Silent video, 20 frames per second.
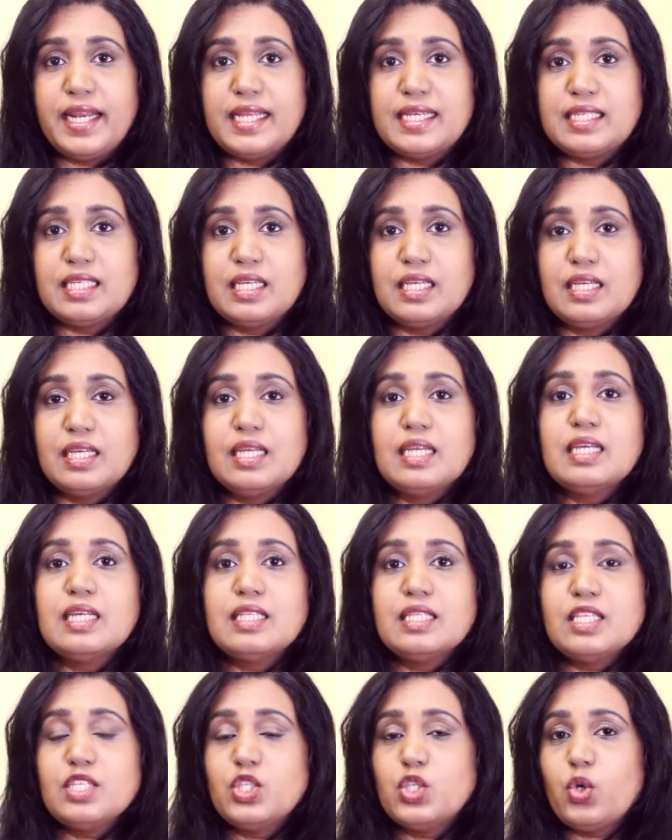it?
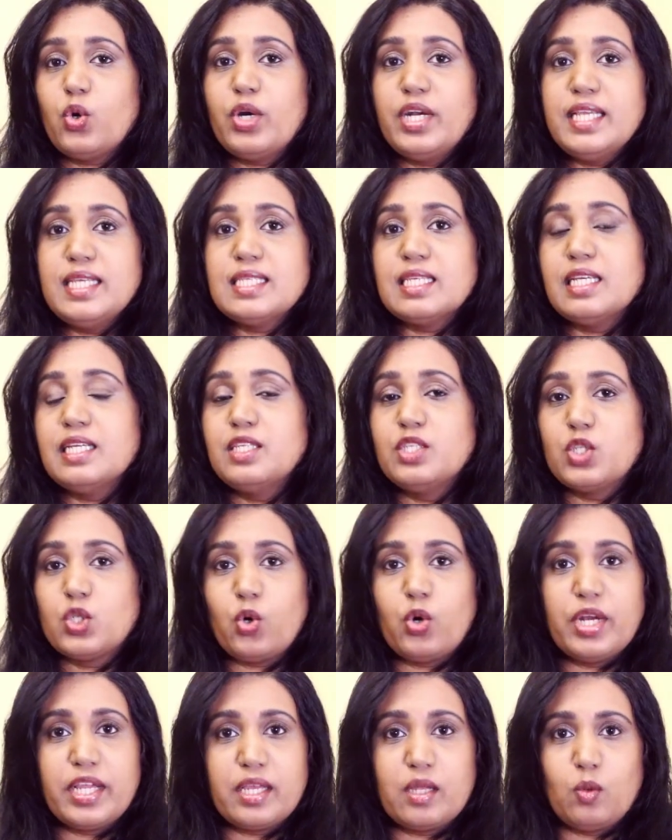The story is a
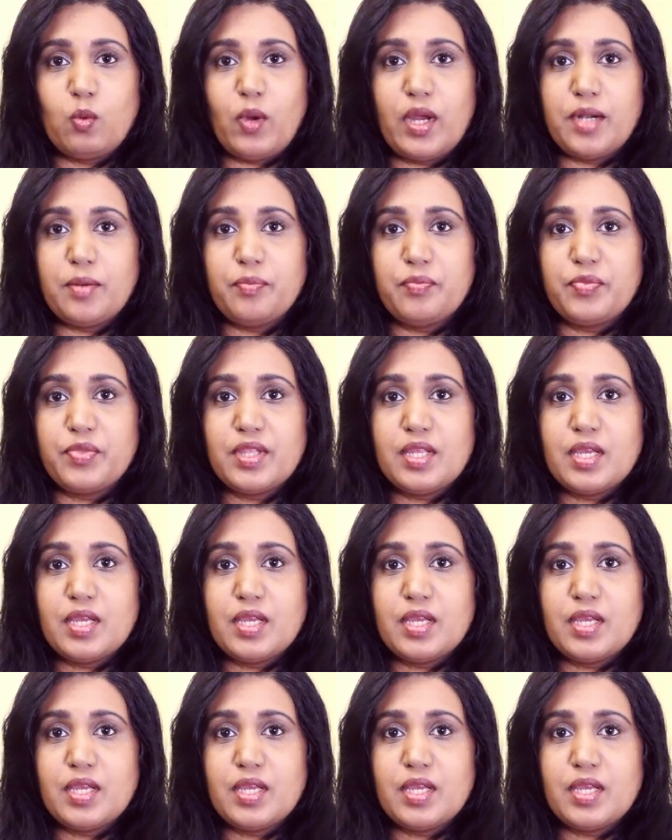historical one.